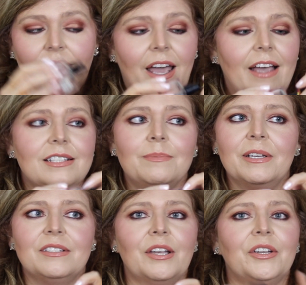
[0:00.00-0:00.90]
yeah, it
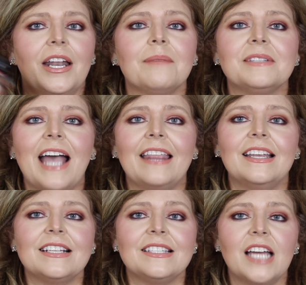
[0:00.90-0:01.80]
smells so good. I'm sad
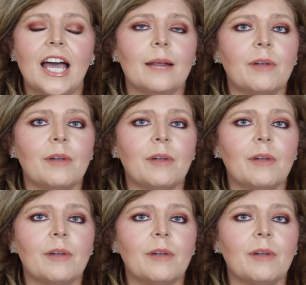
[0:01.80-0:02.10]
that it's done.